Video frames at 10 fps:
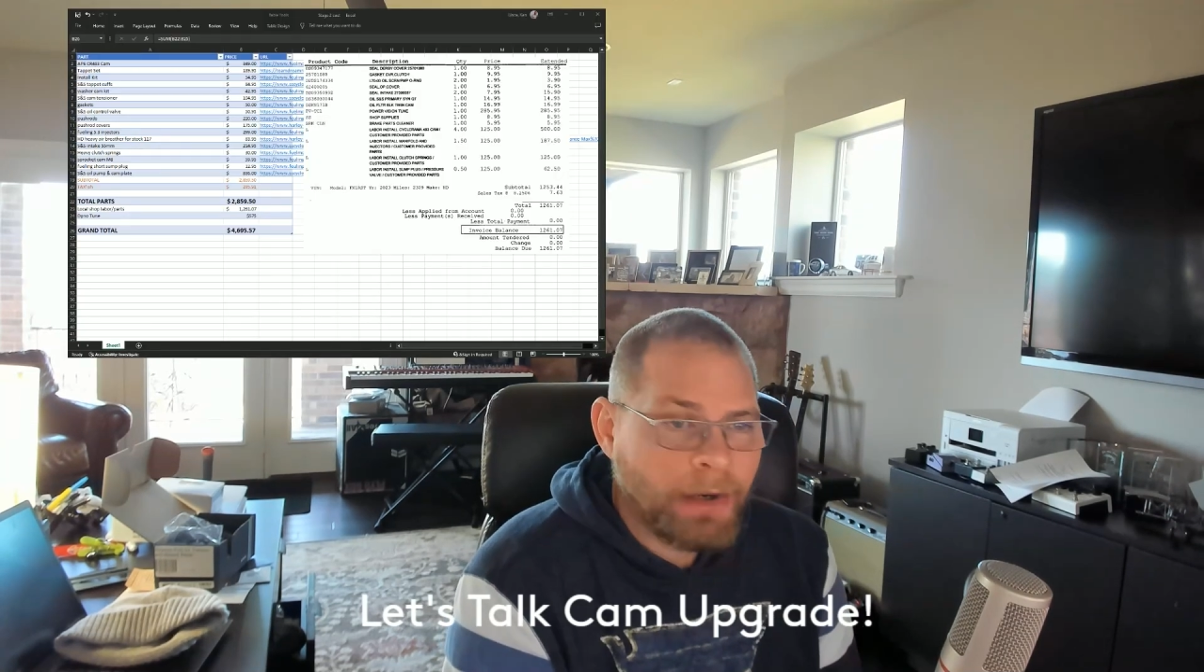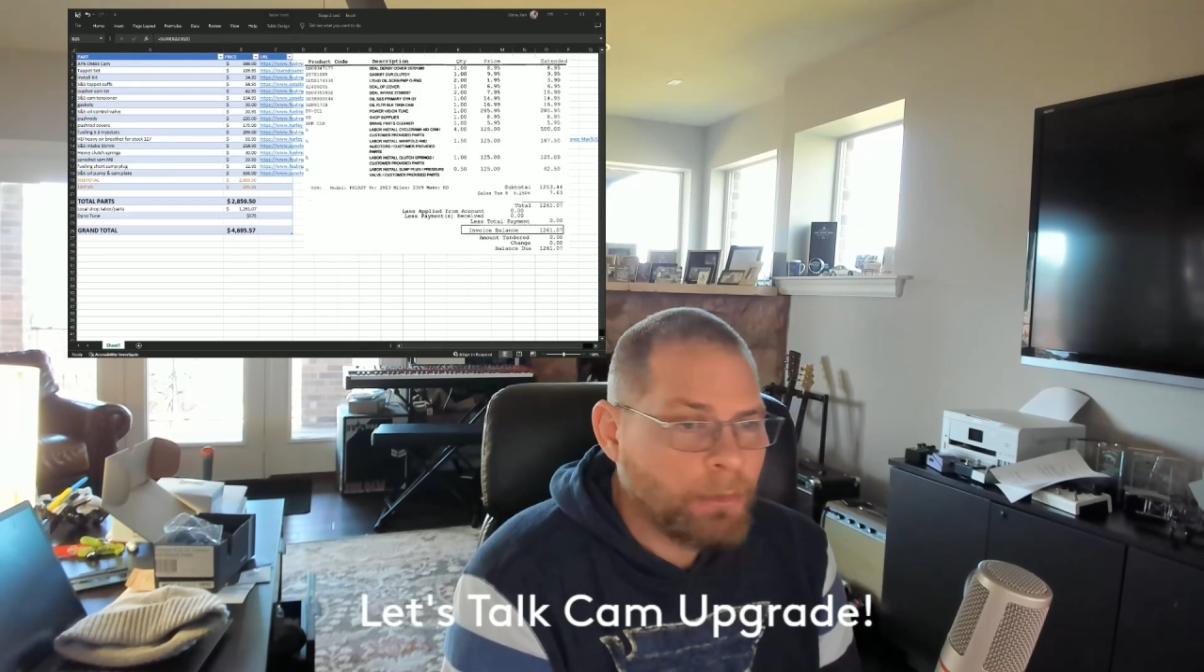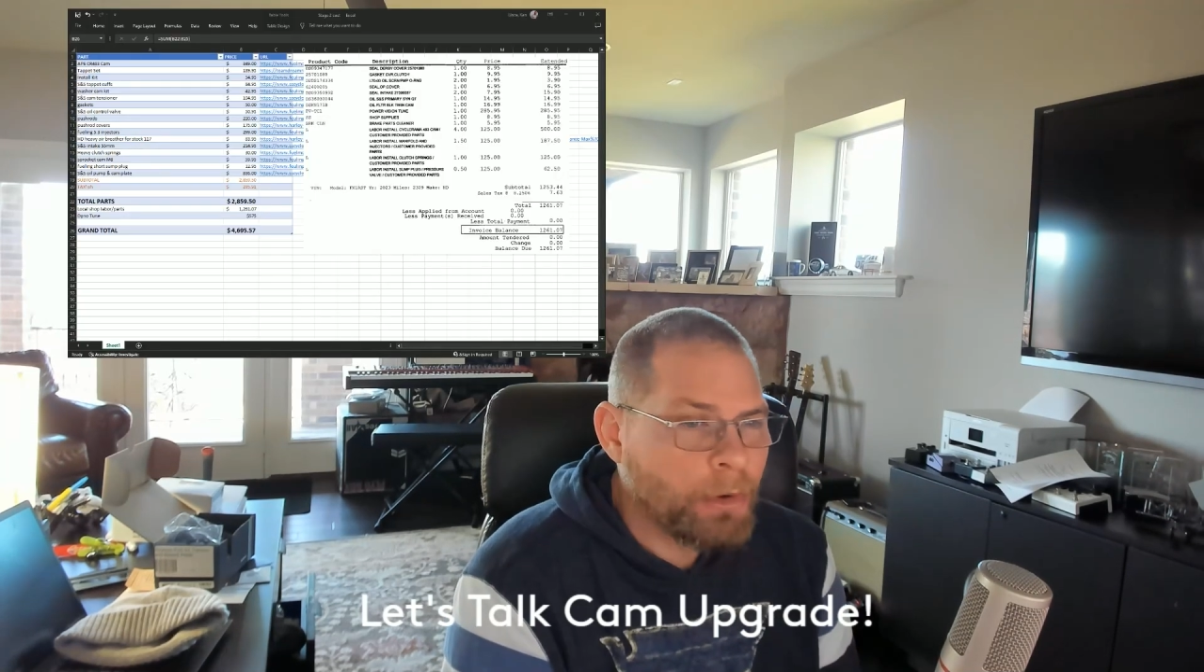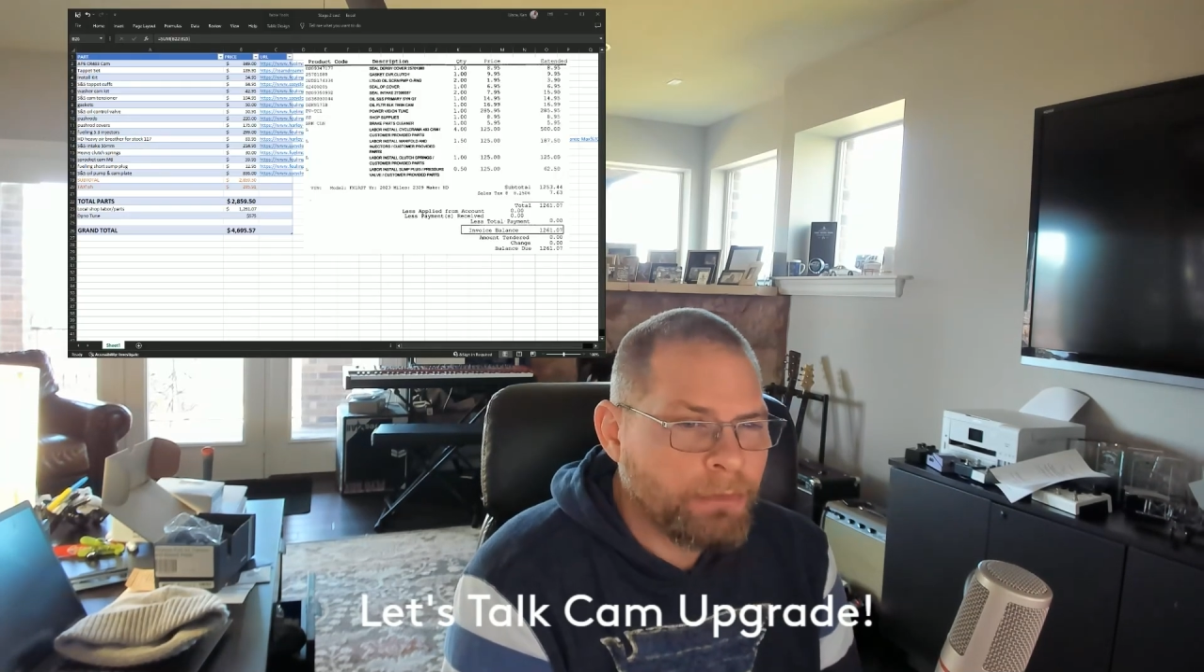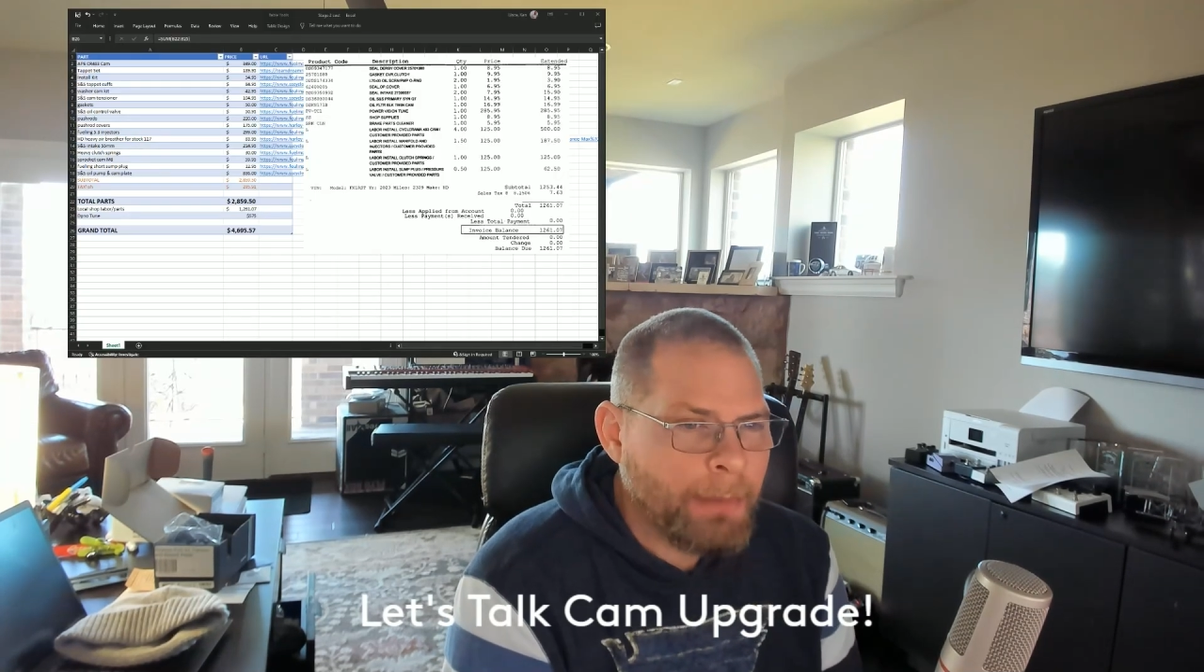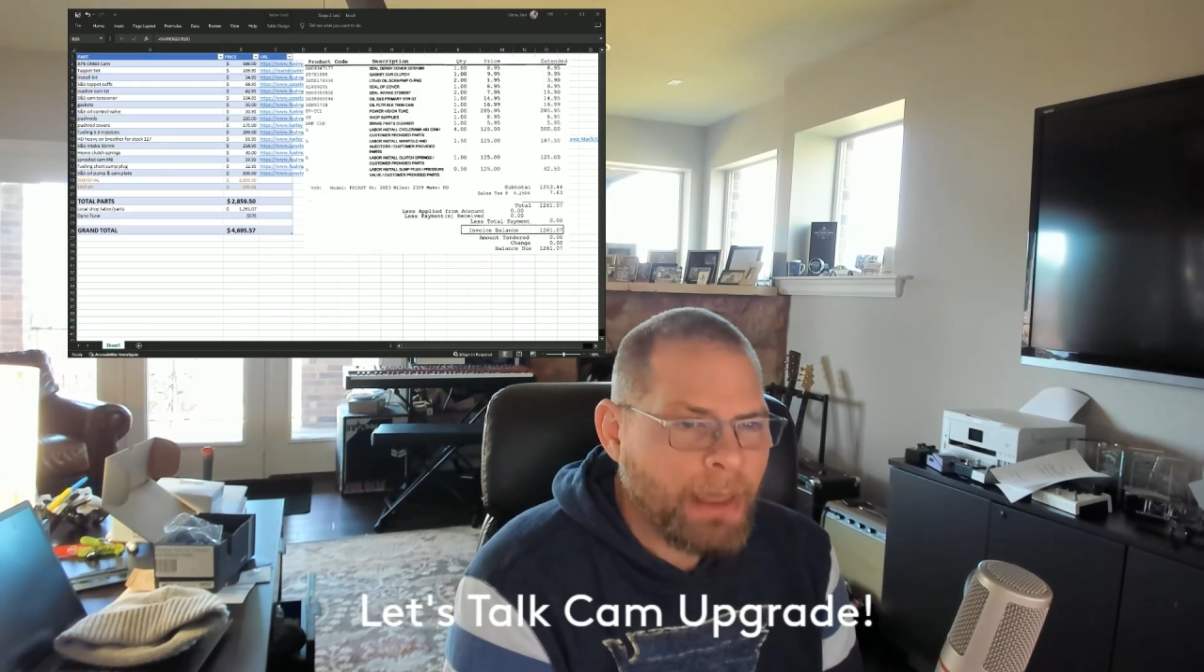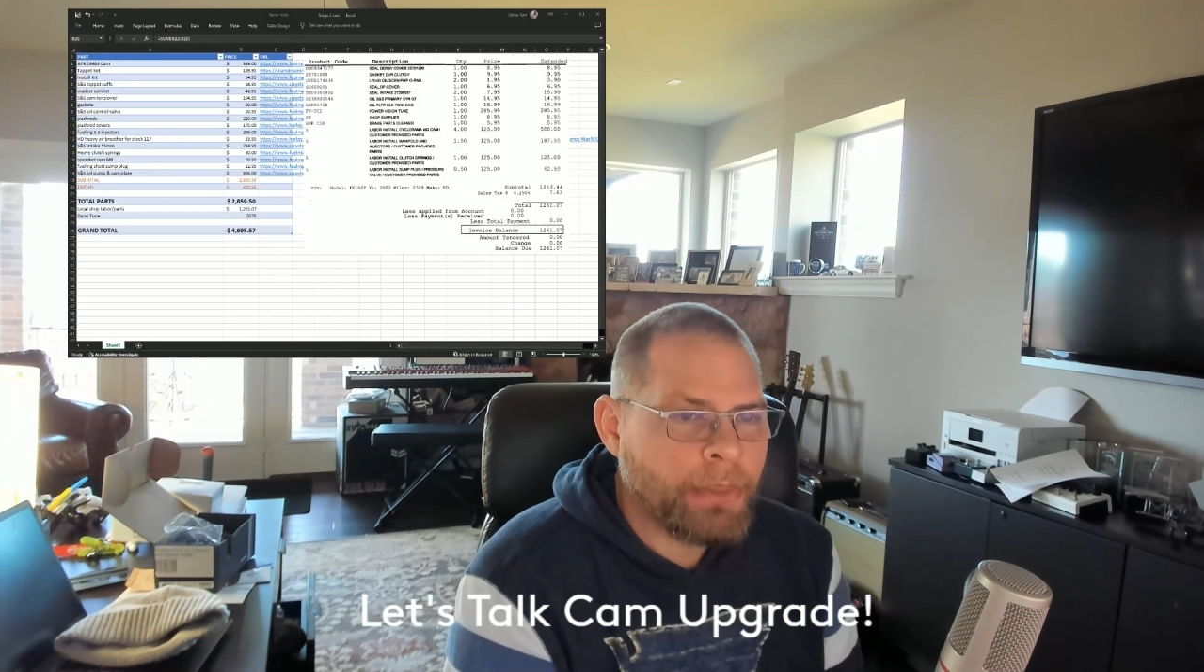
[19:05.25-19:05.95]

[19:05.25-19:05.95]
I rode it for about